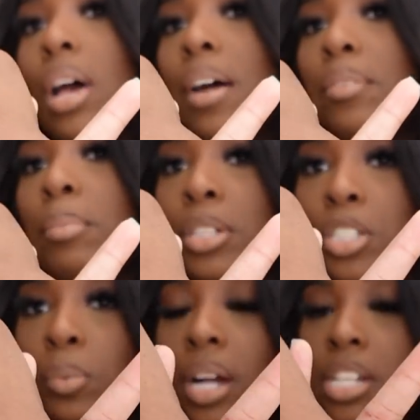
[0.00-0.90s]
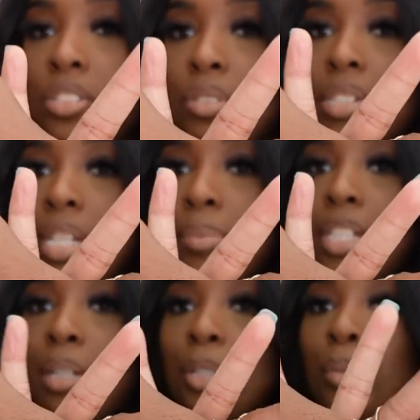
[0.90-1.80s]
I have a bunch of watches from
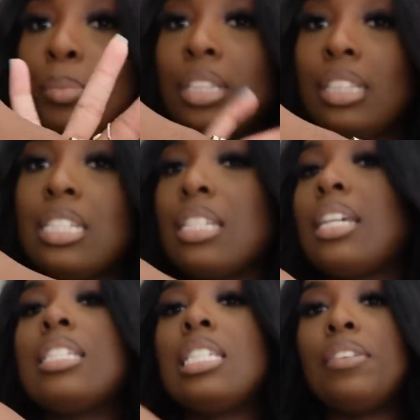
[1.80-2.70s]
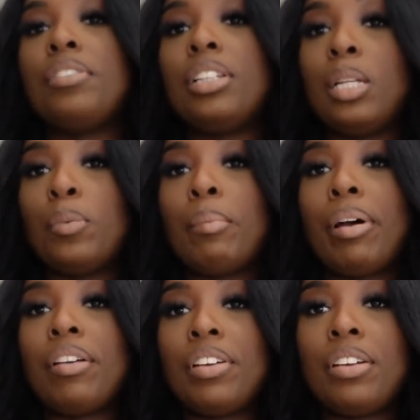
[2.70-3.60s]
JBW, but this is definitely one of
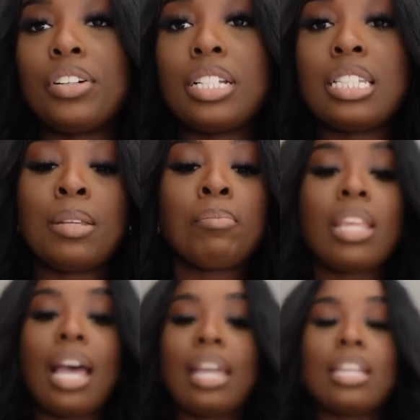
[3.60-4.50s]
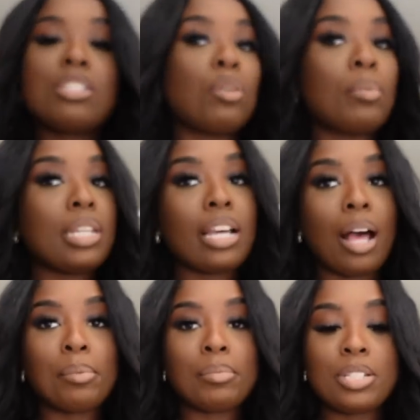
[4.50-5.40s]
my favorites. I get so many
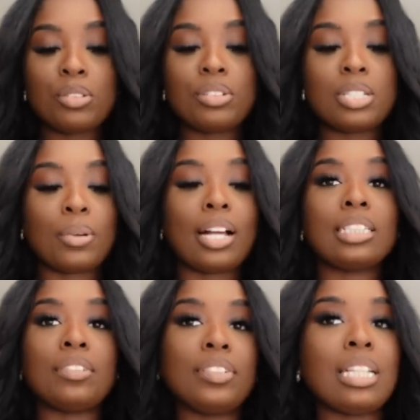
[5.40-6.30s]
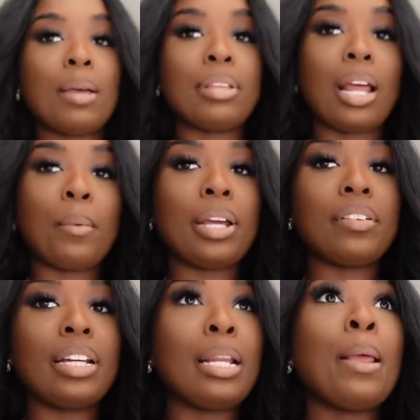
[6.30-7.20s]
compliments on this watch every time that I
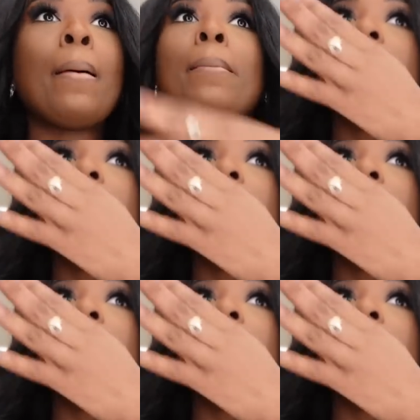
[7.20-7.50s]
wear it